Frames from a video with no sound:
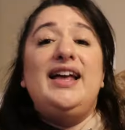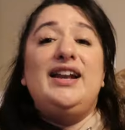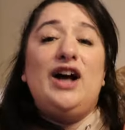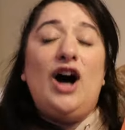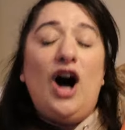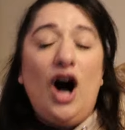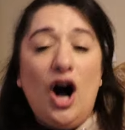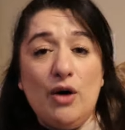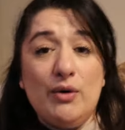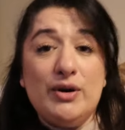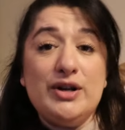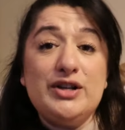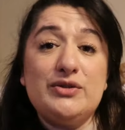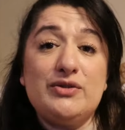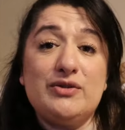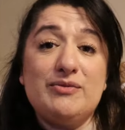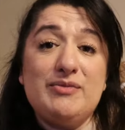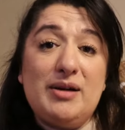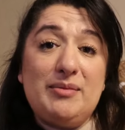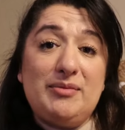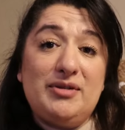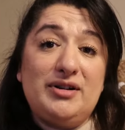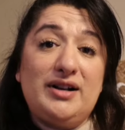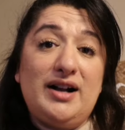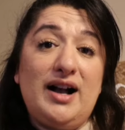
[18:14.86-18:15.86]
And always
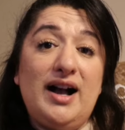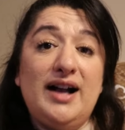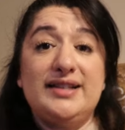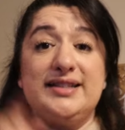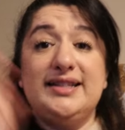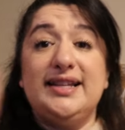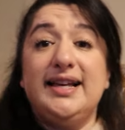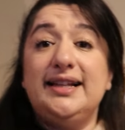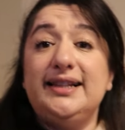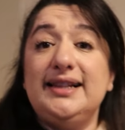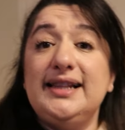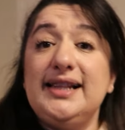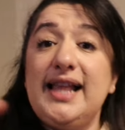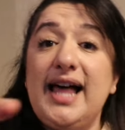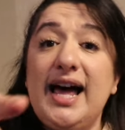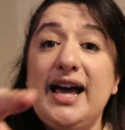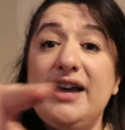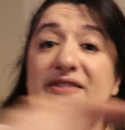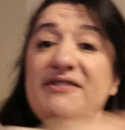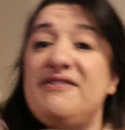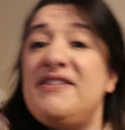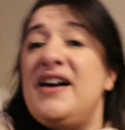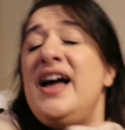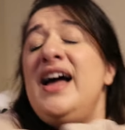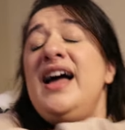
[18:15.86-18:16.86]
remember guys that
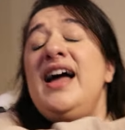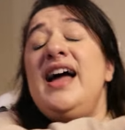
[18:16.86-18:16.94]
life